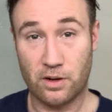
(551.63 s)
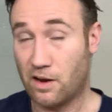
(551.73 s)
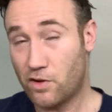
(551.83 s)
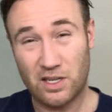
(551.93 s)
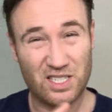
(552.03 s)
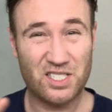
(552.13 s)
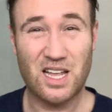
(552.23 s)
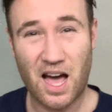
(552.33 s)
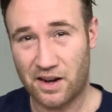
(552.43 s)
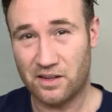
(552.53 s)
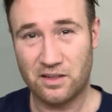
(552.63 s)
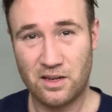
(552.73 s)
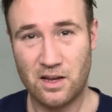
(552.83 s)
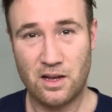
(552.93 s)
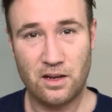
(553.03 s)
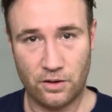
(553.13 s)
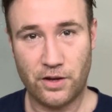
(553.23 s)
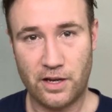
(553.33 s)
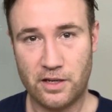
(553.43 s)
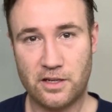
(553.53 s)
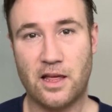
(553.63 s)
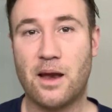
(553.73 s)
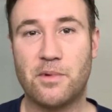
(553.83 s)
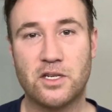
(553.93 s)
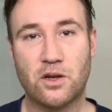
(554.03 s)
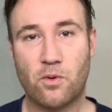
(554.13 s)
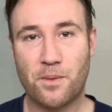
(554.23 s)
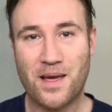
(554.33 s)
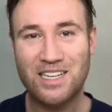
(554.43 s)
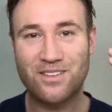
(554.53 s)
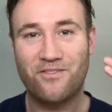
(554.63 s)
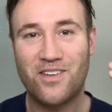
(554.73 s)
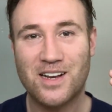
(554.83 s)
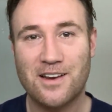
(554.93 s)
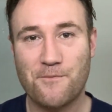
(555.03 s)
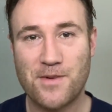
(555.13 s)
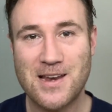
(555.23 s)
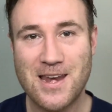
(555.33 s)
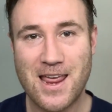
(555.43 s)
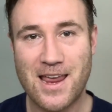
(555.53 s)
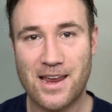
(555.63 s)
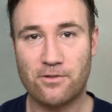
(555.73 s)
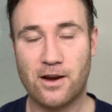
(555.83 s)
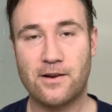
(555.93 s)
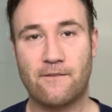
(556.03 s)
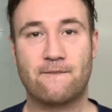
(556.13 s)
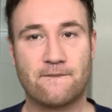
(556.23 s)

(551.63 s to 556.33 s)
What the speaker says: And I've only just started looking into that because I want to make some fucking money, right?